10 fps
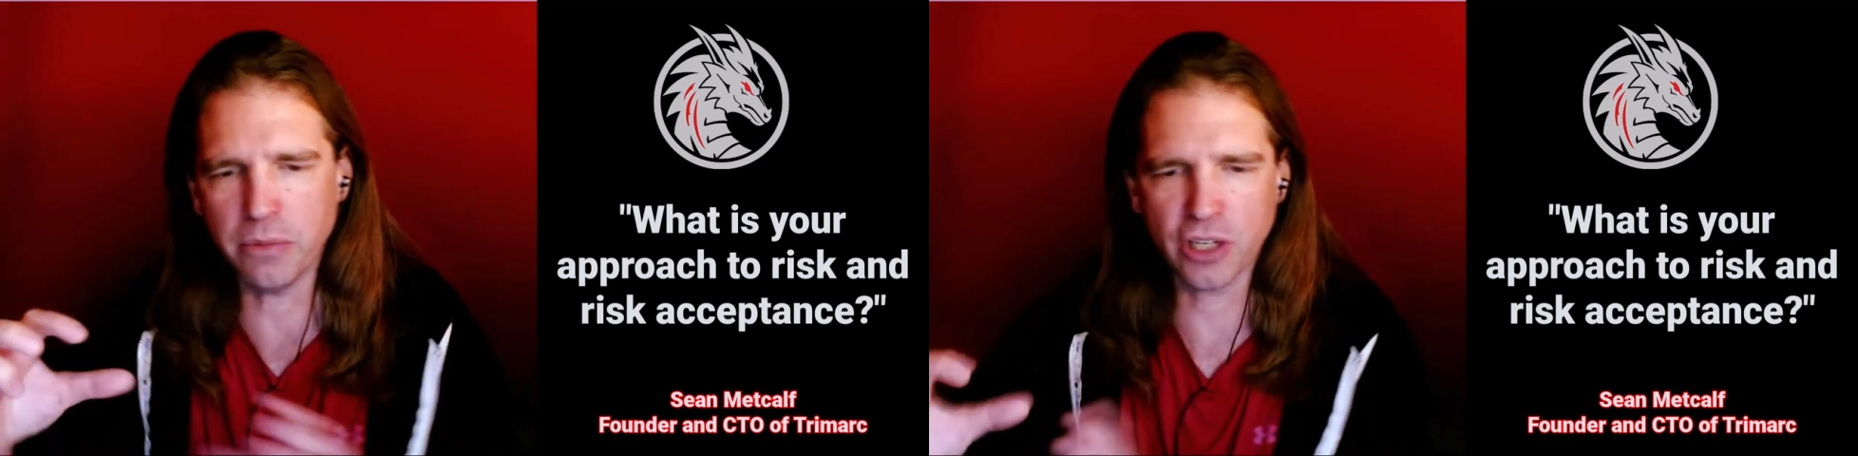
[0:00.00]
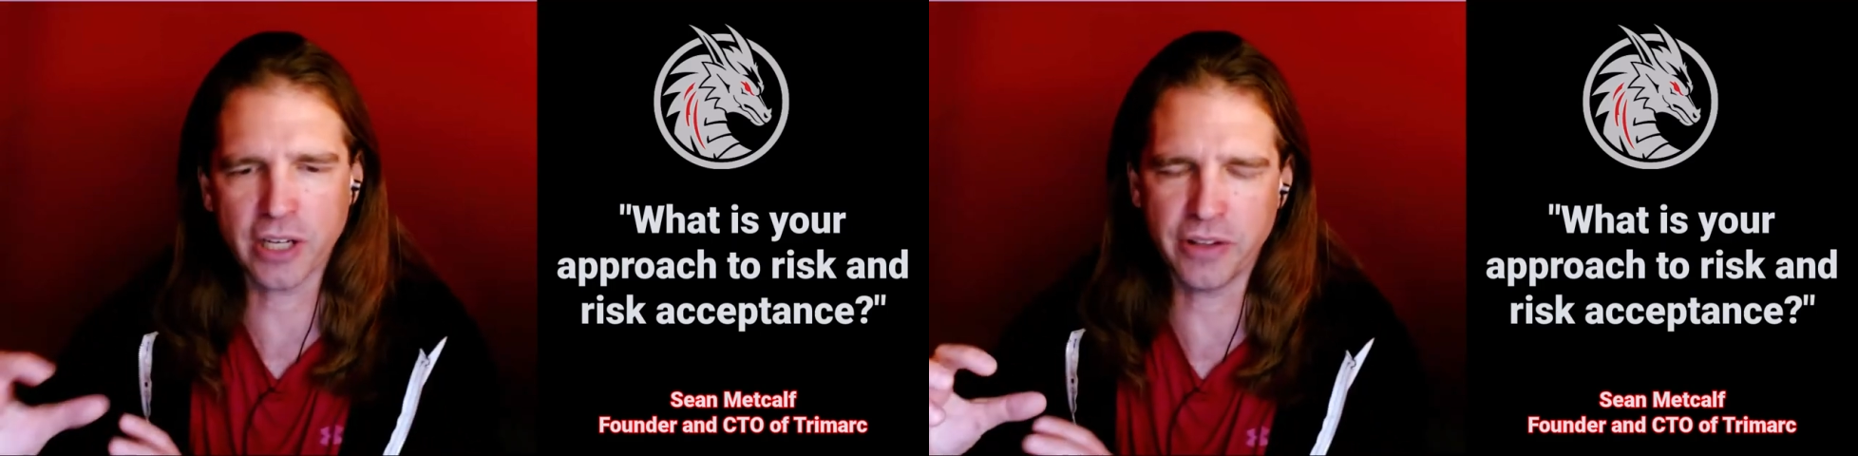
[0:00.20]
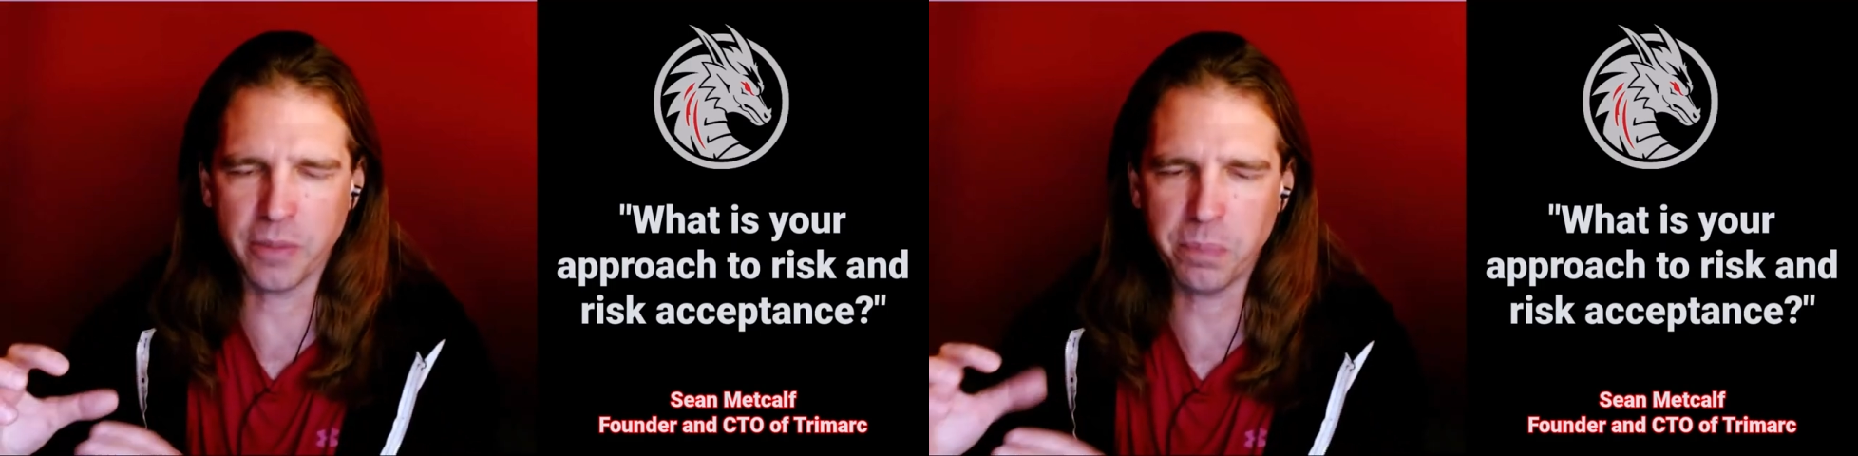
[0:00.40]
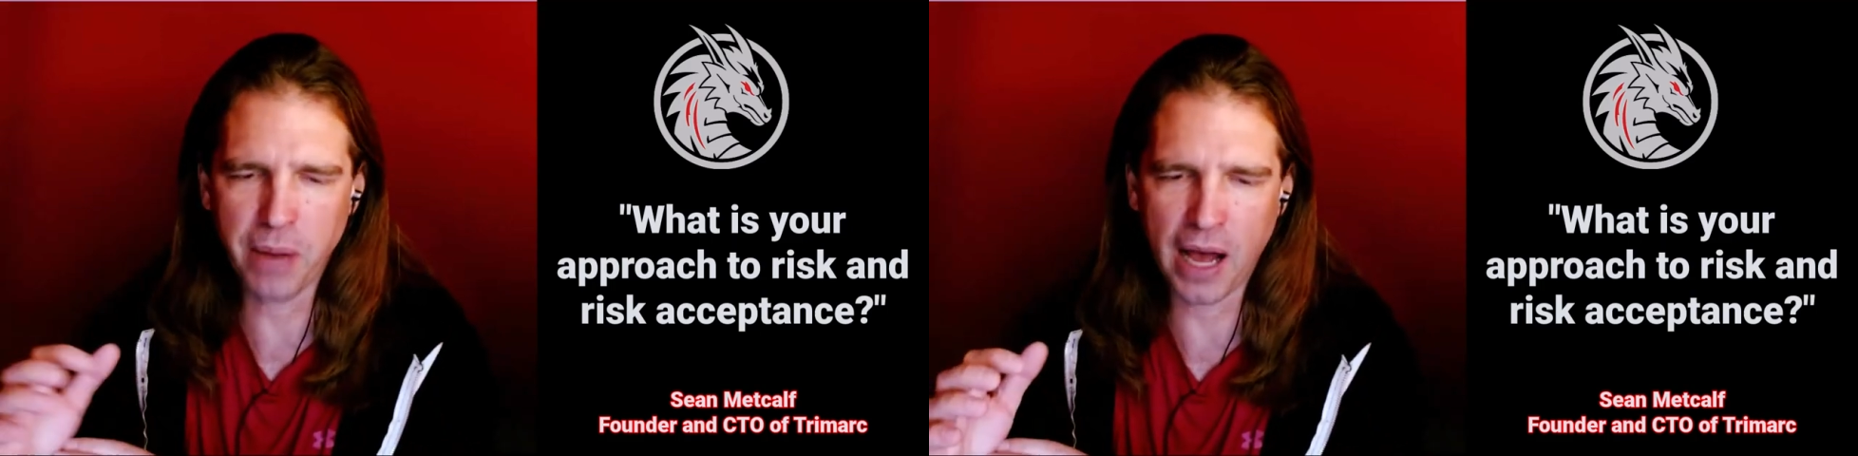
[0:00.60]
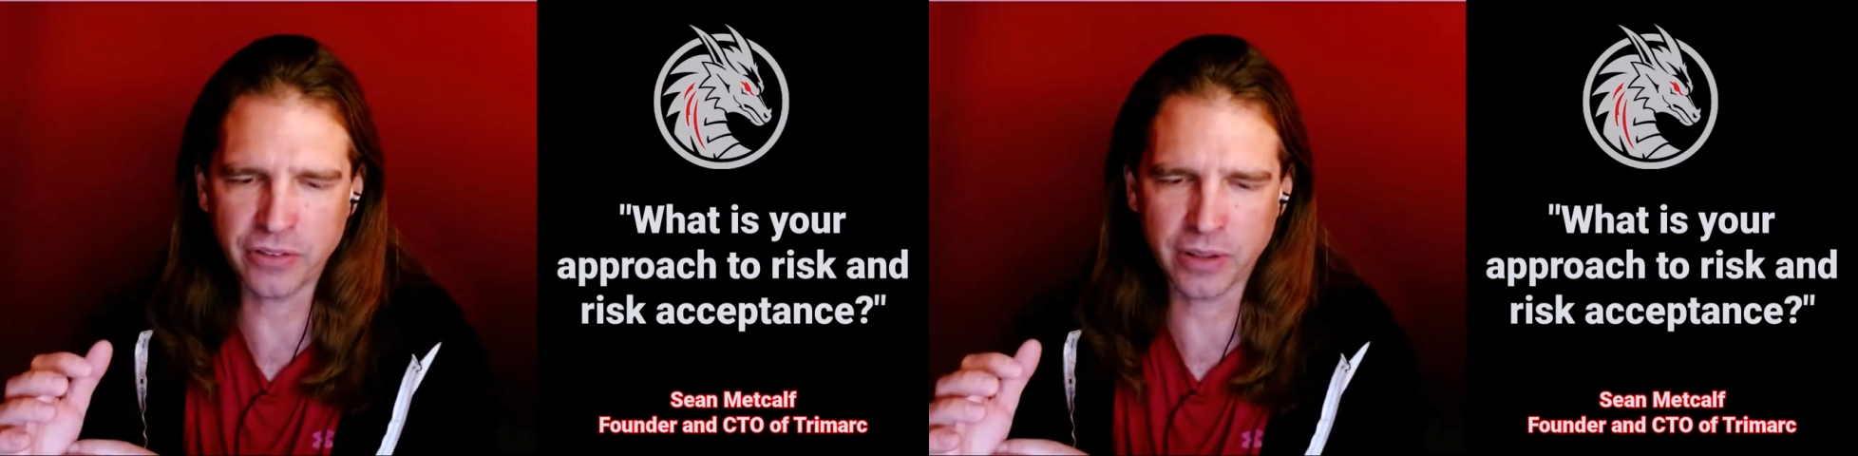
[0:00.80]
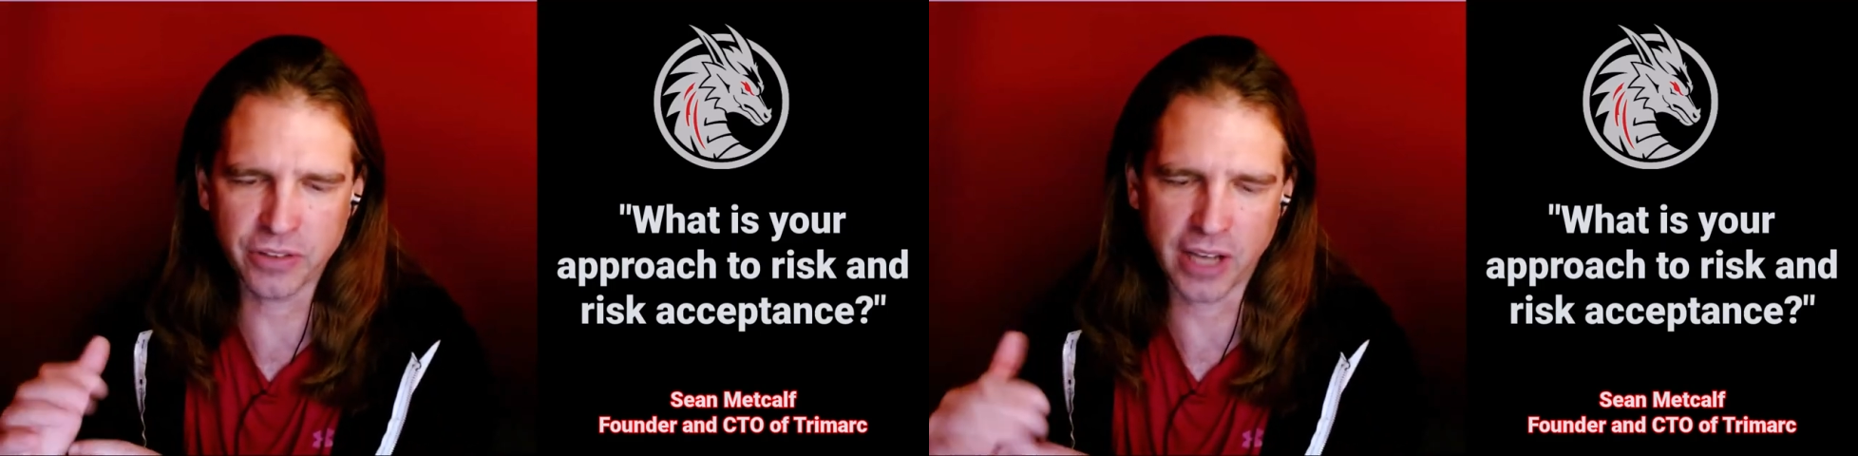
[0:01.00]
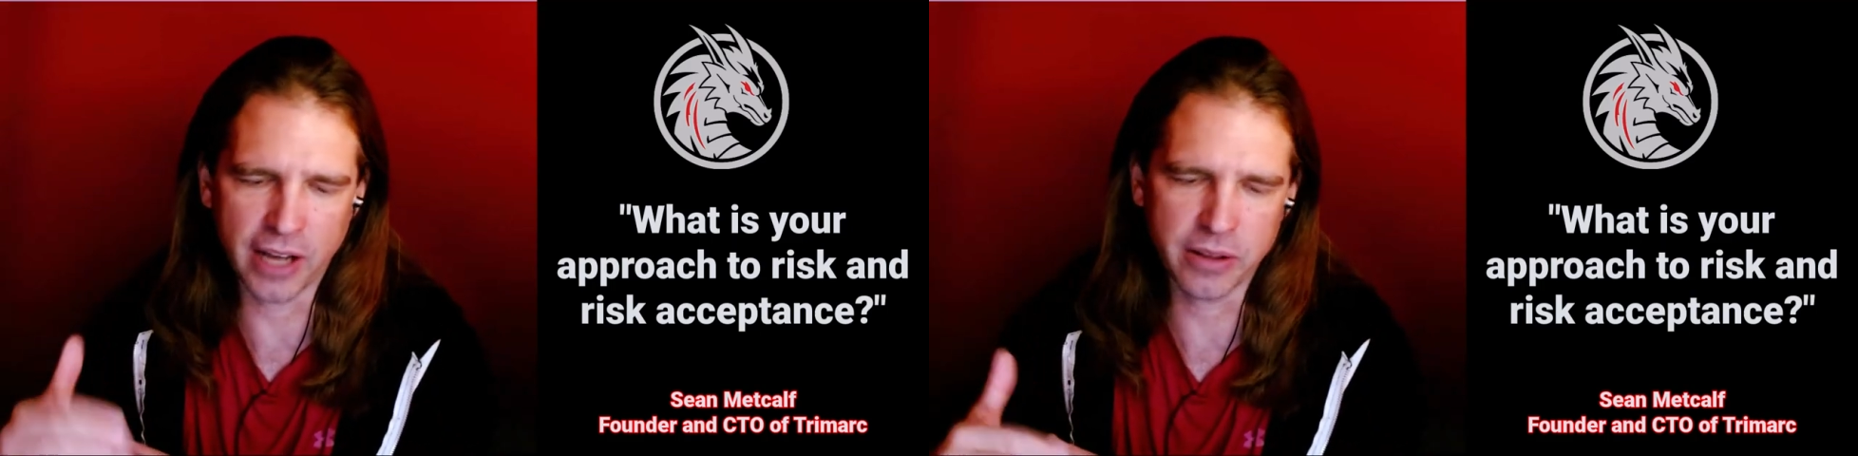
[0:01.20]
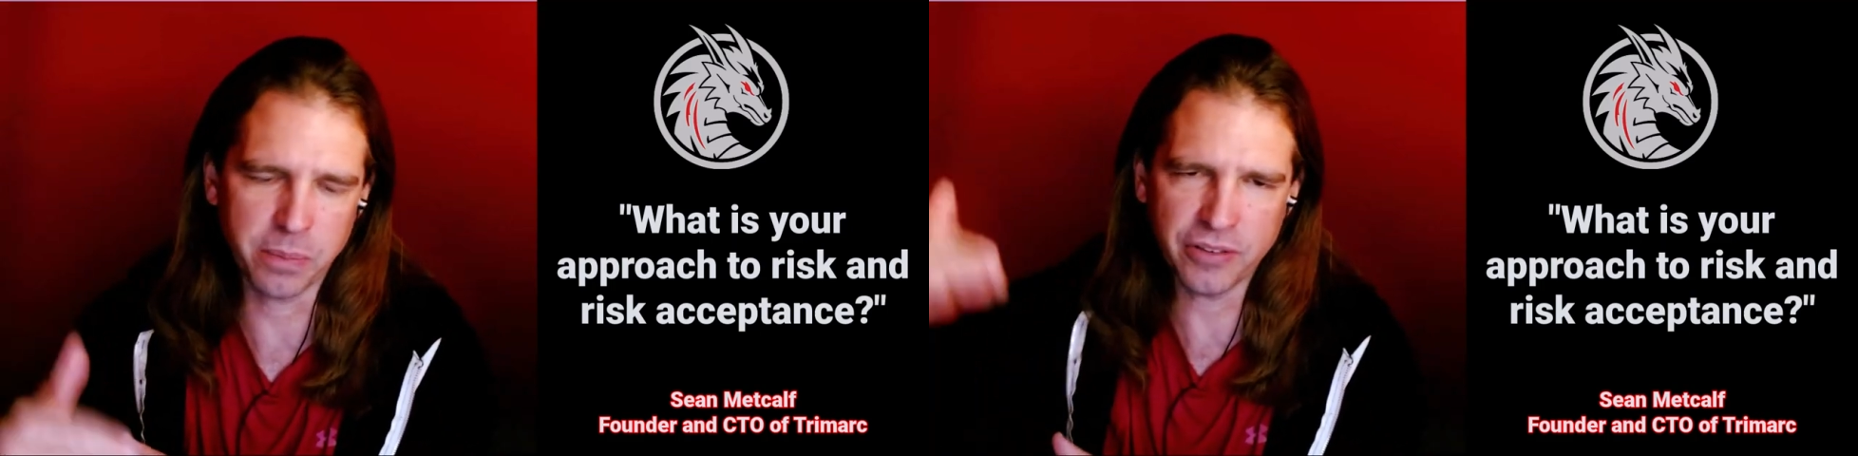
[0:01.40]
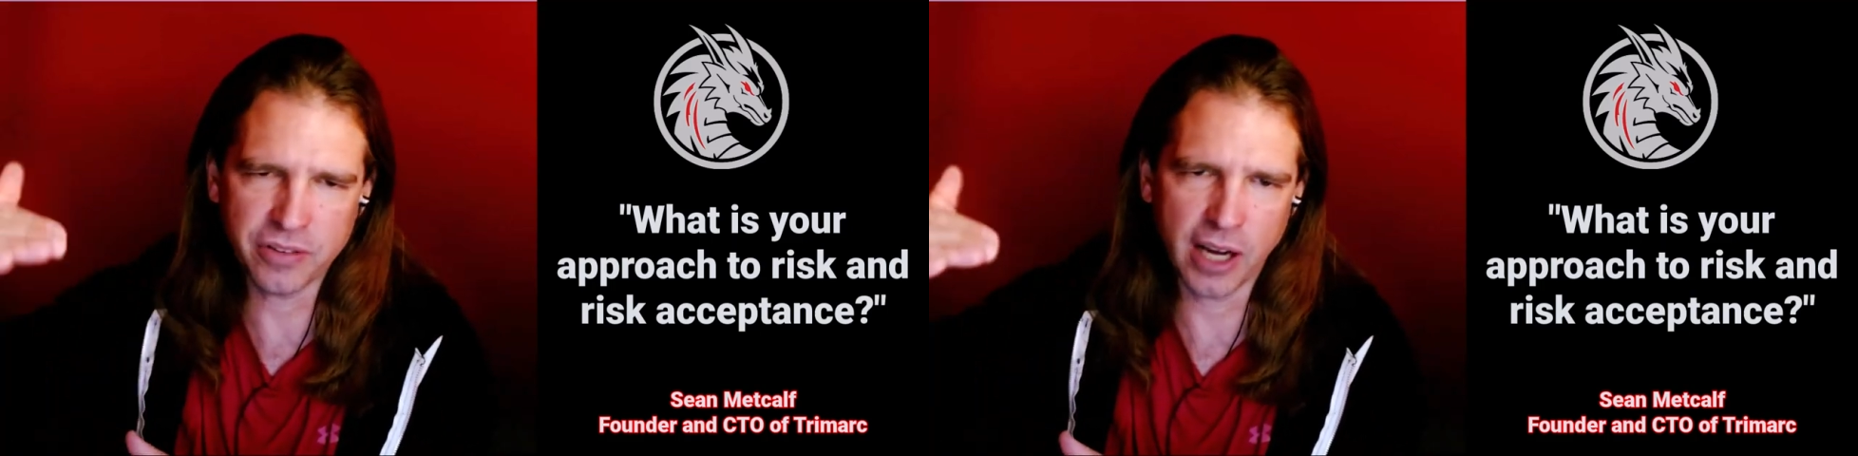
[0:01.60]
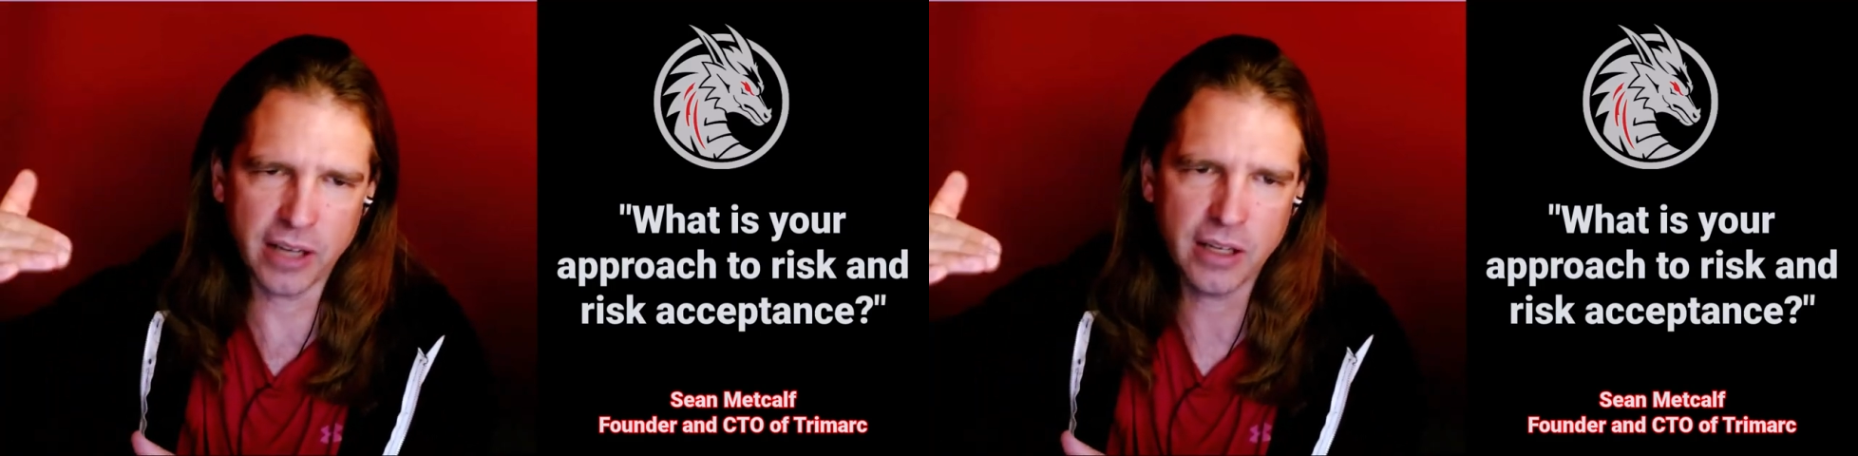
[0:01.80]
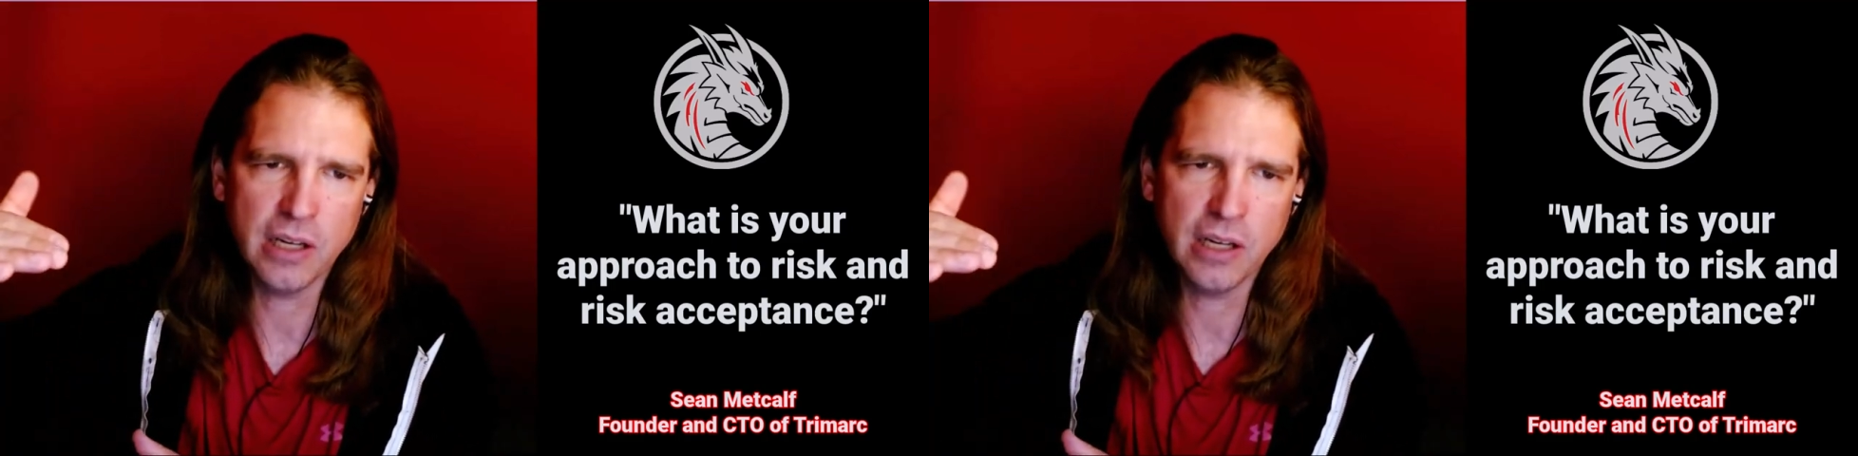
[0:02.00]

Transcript: look at the positive side, the plus side.